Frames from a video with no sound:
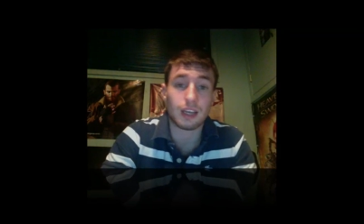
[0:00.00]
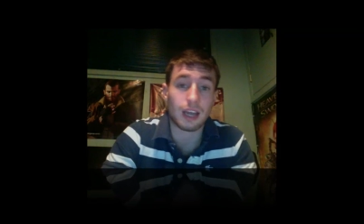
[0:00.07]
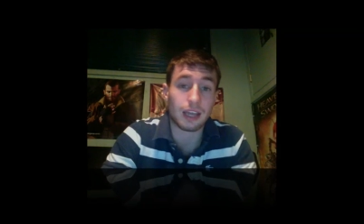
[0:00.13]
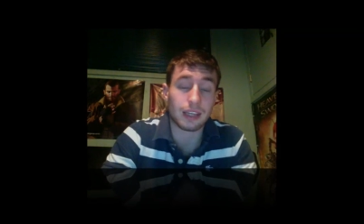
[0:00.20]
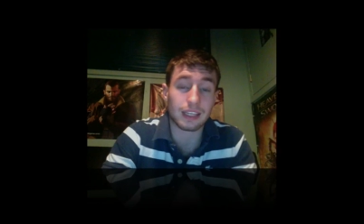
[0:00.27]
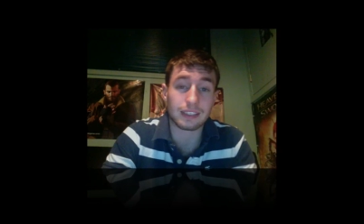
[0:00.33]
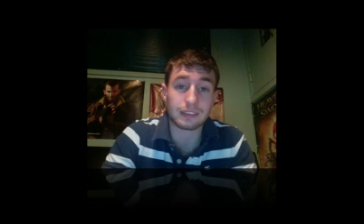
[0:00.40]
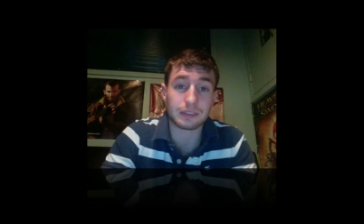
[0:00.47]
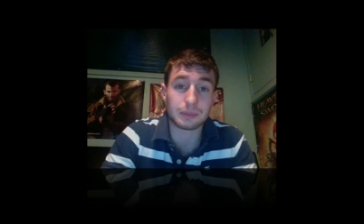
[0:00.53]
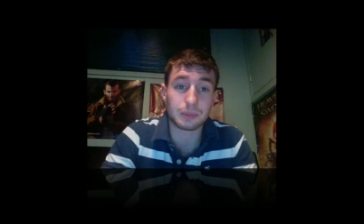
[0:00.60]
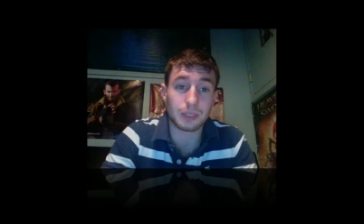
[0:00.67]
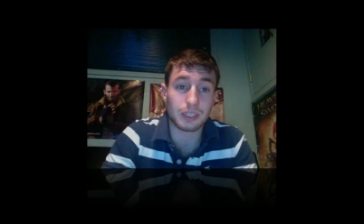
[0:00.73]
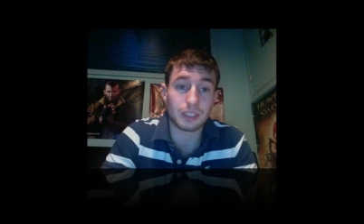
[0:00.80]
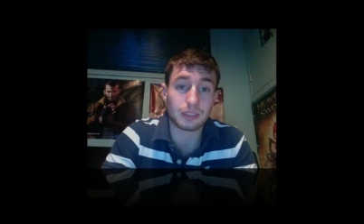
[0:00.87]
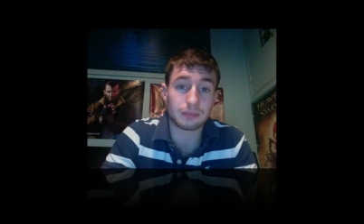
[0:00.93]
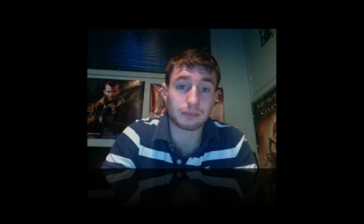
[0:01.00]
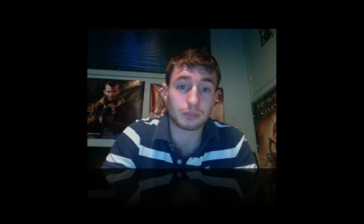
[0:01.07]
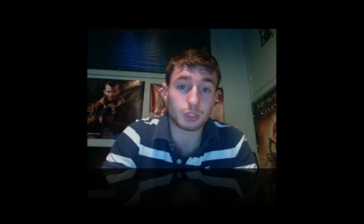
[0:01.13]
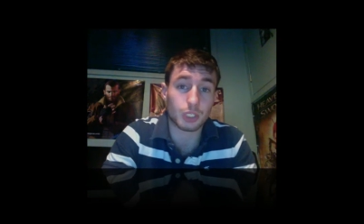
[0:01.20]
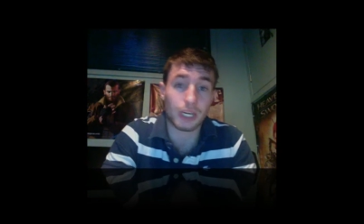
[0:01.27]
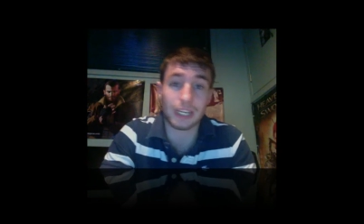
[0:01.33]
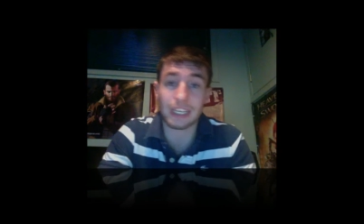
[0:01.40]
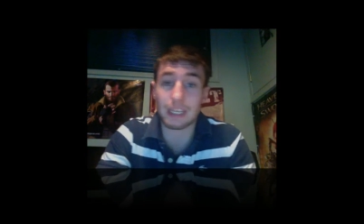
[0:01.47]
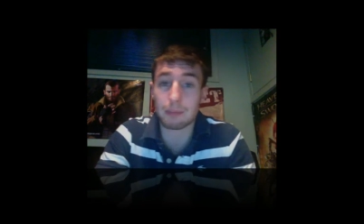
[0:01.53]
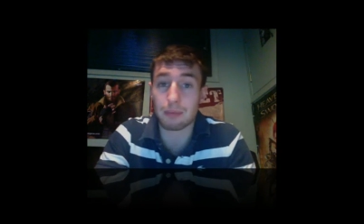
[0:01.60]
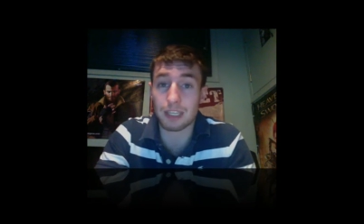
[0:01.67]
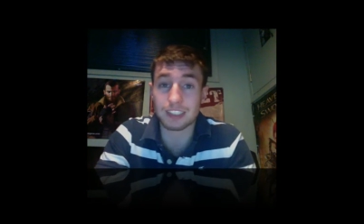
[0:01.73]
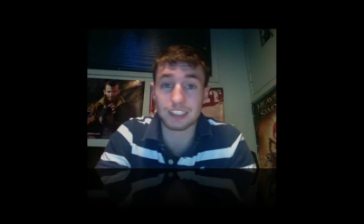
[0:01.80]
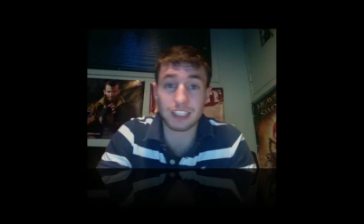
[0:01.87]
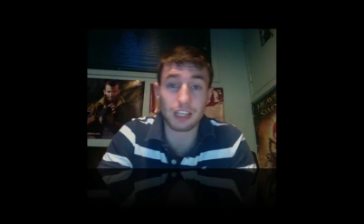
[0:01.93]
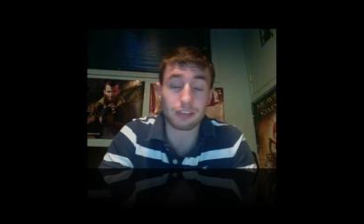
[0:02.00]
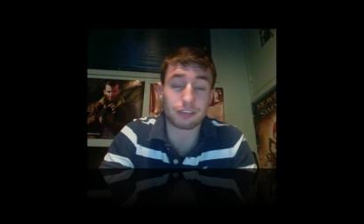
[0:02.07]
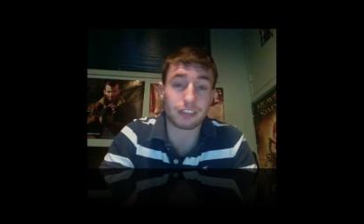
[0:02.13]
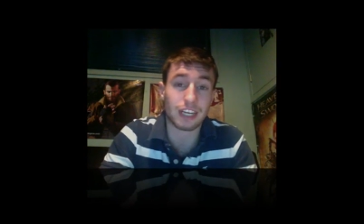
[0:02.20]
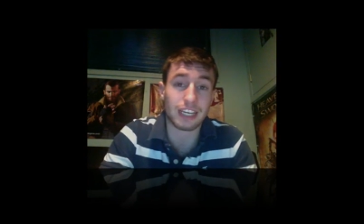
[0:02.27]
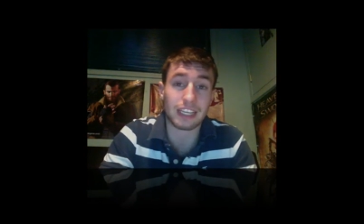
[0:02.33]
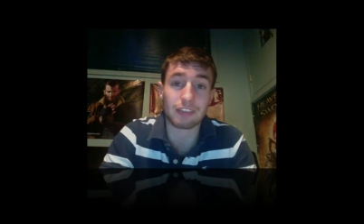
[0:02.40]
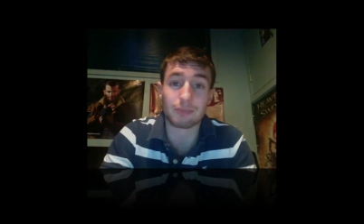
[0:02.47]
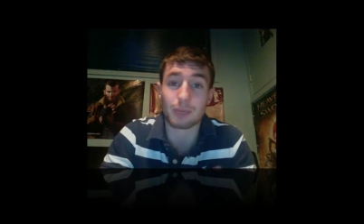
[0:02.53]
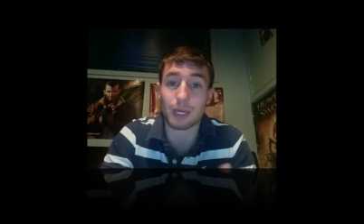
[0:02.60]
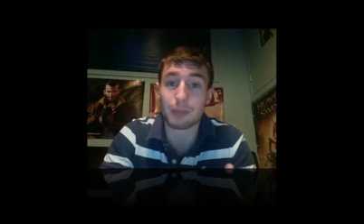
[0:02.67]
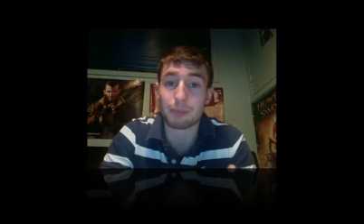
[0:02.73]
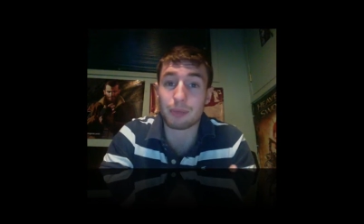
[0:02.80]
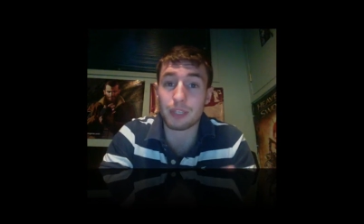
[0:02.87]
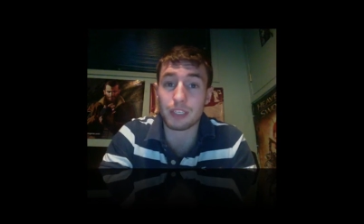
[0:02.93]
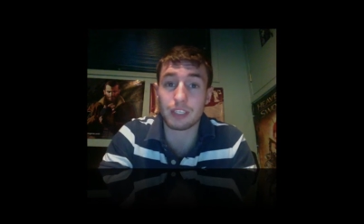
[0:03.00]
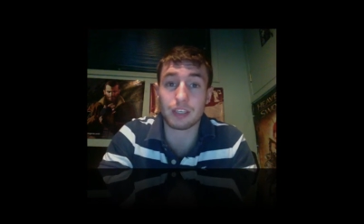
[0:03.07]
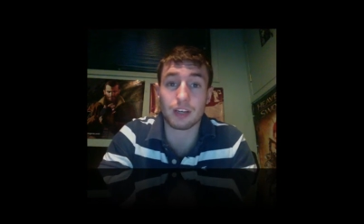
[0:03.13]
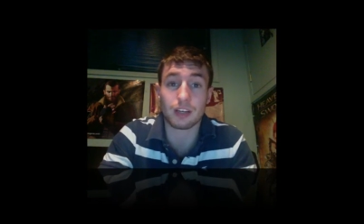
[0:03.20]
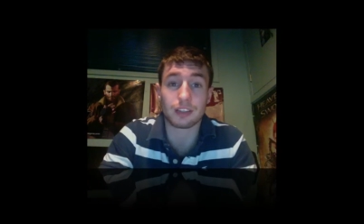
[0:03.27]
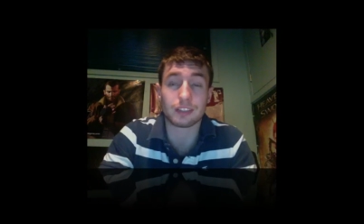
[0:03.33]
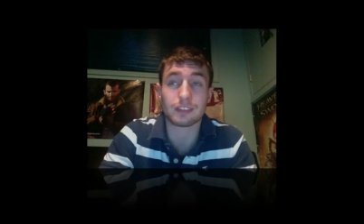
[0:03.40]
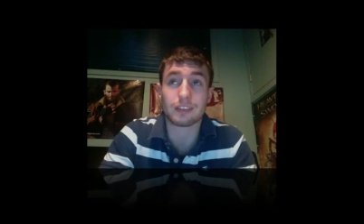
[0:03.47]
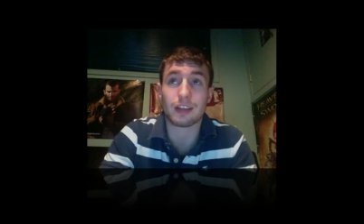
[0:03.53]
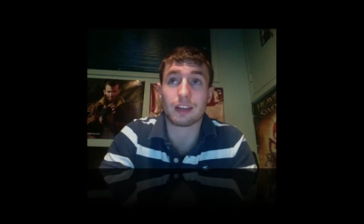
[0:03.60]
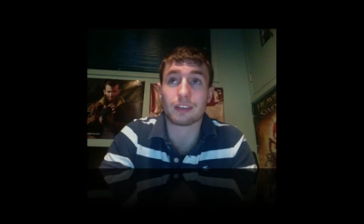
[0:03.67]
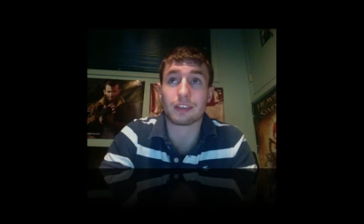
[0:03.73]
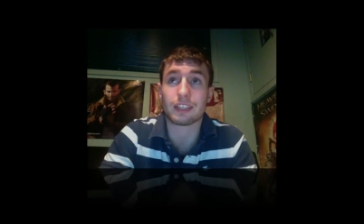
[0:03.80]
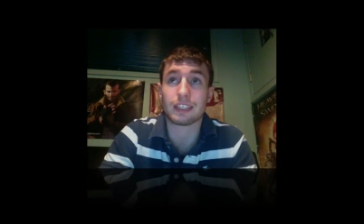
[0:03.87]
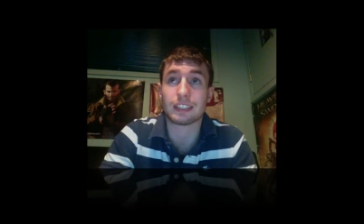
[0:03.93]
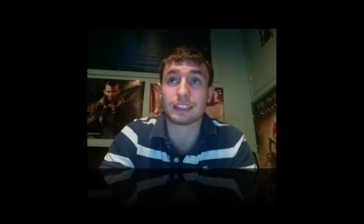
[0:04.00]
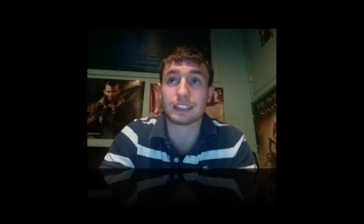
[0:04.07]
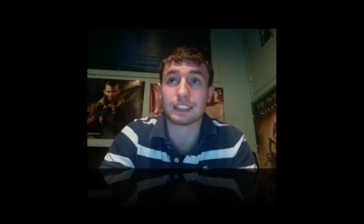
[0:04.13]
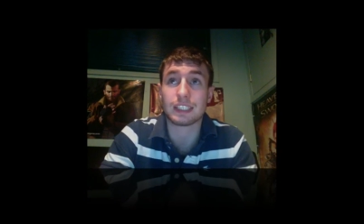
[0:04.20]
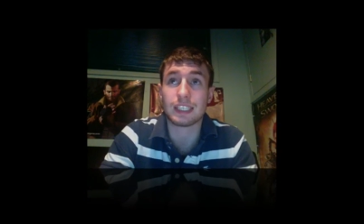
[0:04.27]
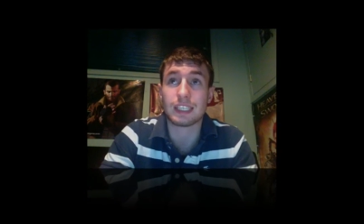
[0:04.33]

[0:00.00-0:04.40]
I like to try the game myself, and I give my opinion on things.